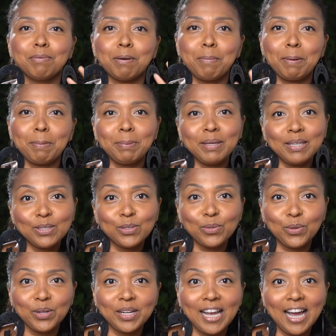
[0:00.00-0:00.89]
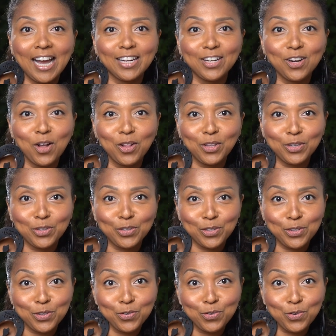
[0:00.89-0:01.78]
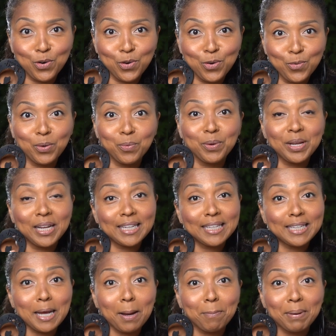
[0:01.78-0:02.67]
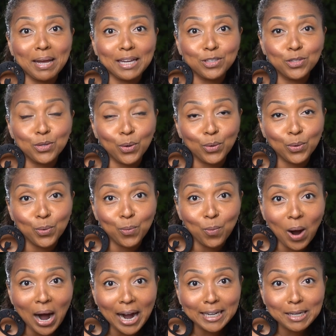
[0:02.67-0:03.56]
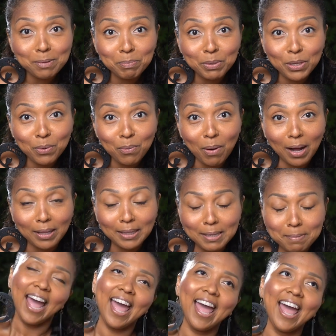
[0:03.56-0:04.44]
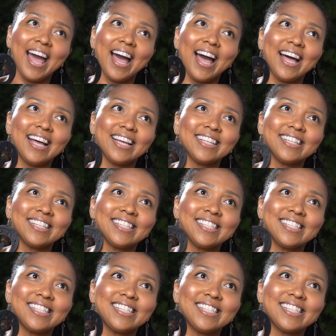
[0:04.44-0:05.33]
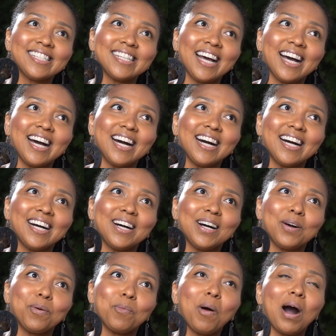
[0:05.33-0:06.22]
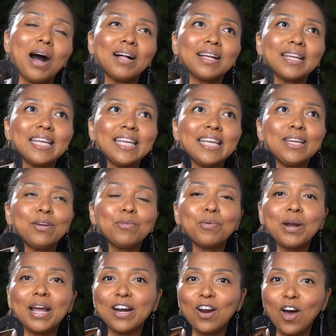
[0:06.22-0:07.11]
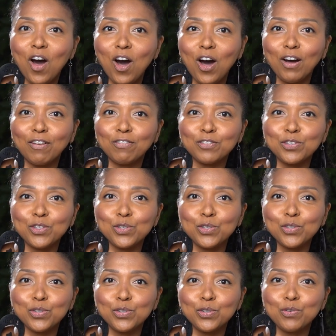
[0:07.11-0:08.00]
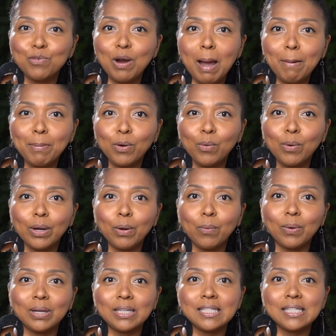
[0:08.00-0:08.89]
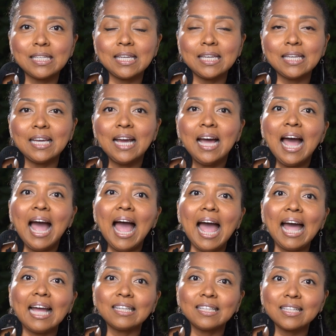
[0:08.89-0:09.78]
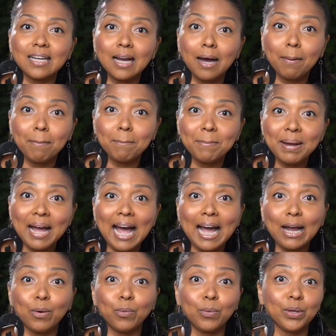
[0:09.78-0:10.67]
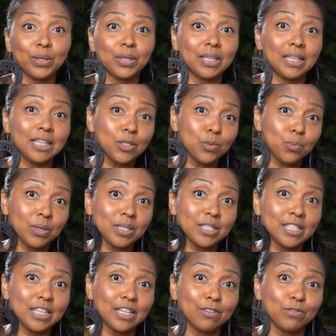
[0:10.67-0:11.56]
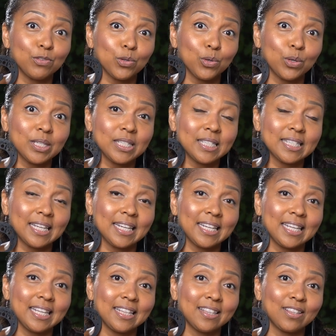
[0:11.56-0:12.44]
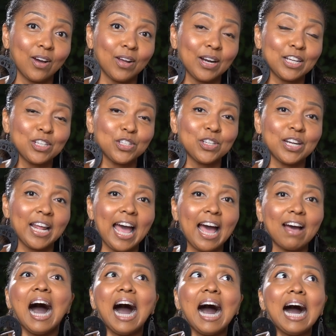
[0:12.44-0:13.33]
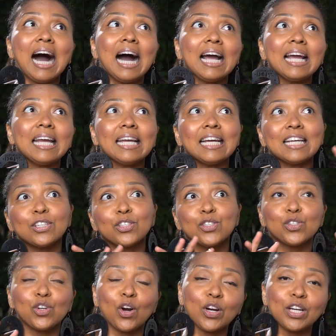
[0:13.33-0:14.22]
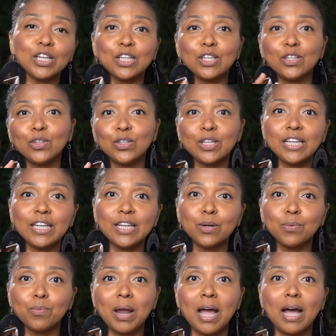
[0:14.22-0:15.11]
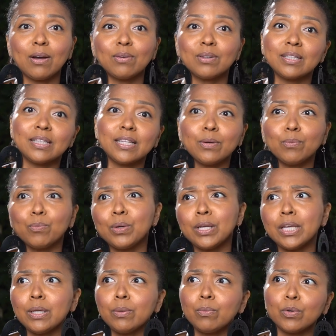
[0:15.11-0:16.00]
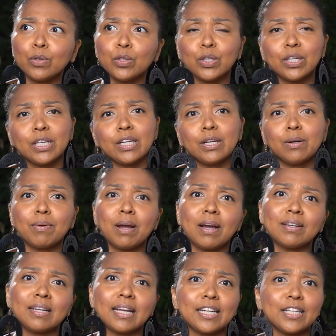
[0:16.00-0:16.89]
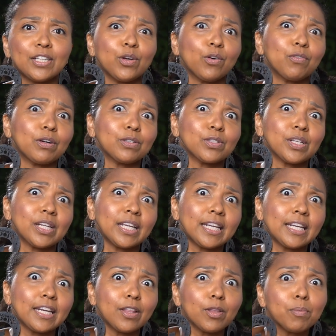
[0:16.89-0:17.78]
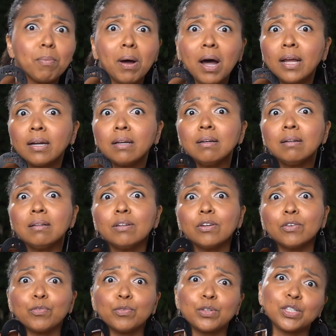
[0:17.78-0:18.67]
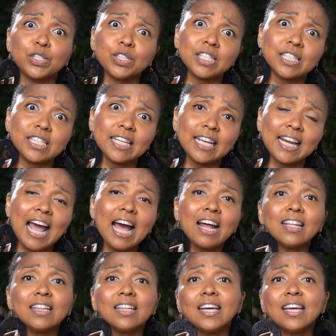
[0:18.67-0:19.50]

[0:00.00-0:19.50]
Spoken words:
But my beast already had it all under control. We ended up at Total Wine in Puyallup. And while he ran off to grab a quick whiskey and to come back with his whiskey of choice that he thought I should have, I had started looking around, and then we were looking around, and I didn't know if I was gonna get another bottle or if we should just get out of